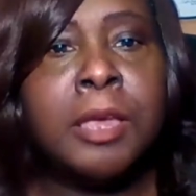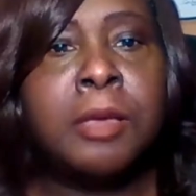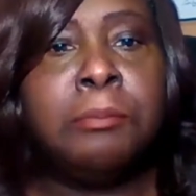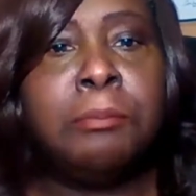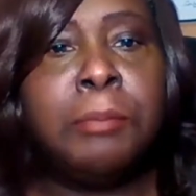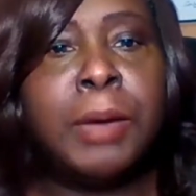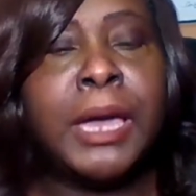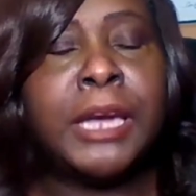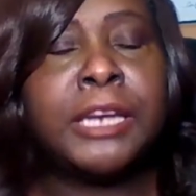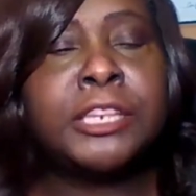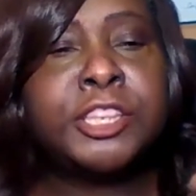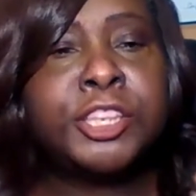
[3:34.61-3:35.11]

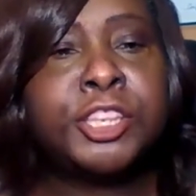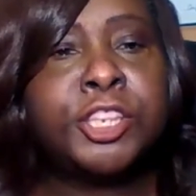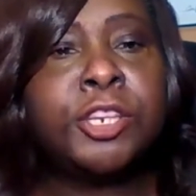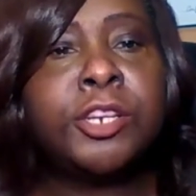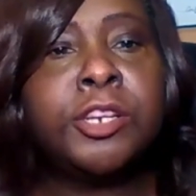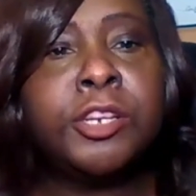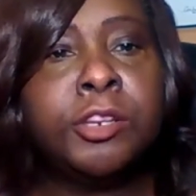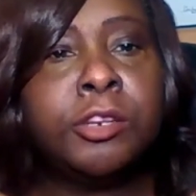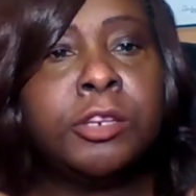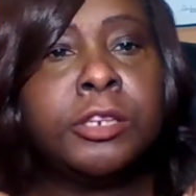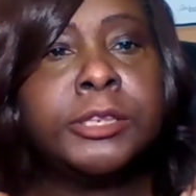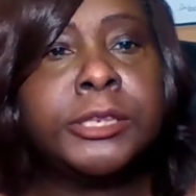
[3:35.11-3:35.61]
Make
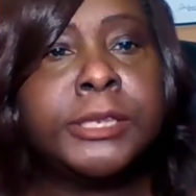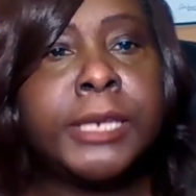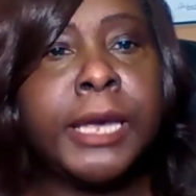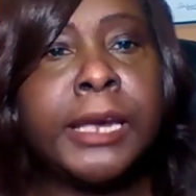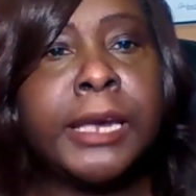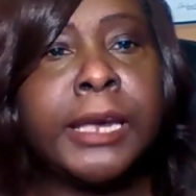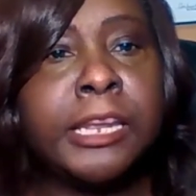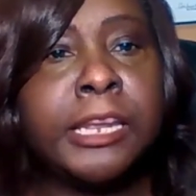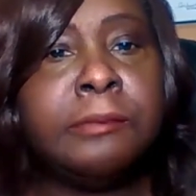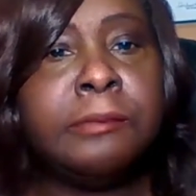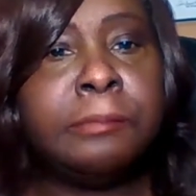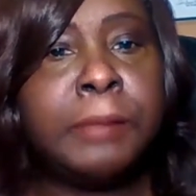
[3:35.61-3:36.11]
sure you're
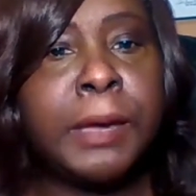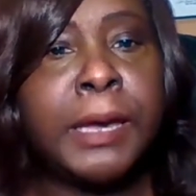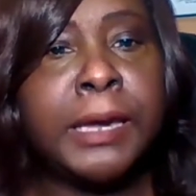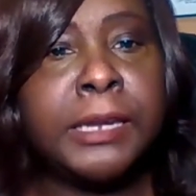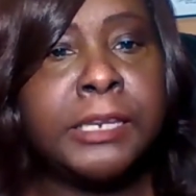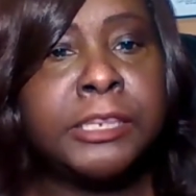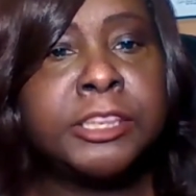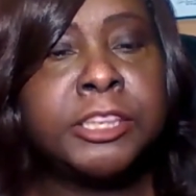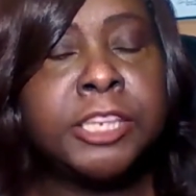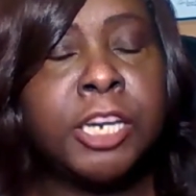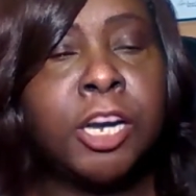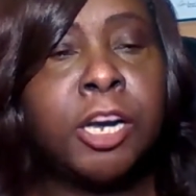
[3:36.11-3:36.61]
taking
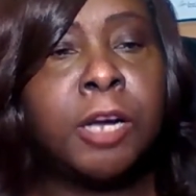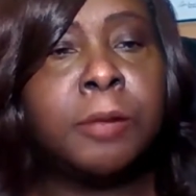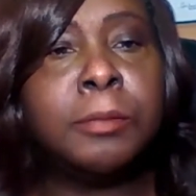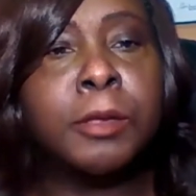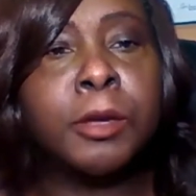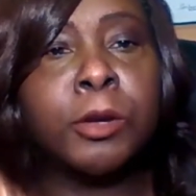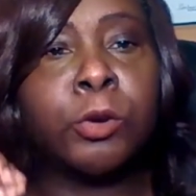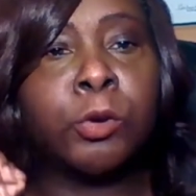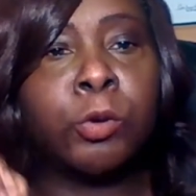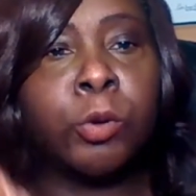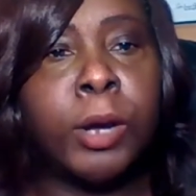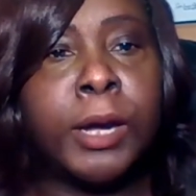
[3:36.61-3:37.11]
advantage of
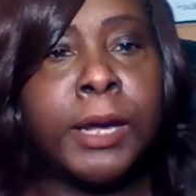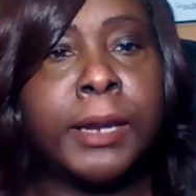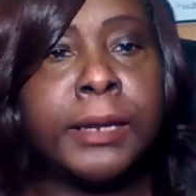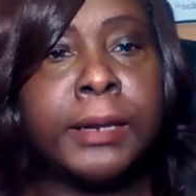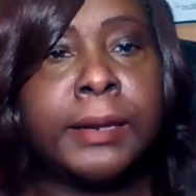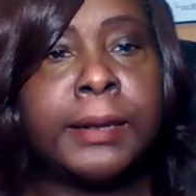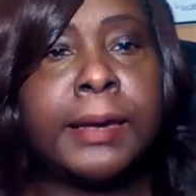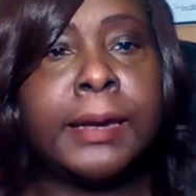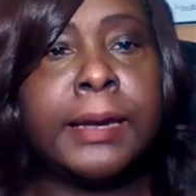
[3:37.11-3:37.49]
the credit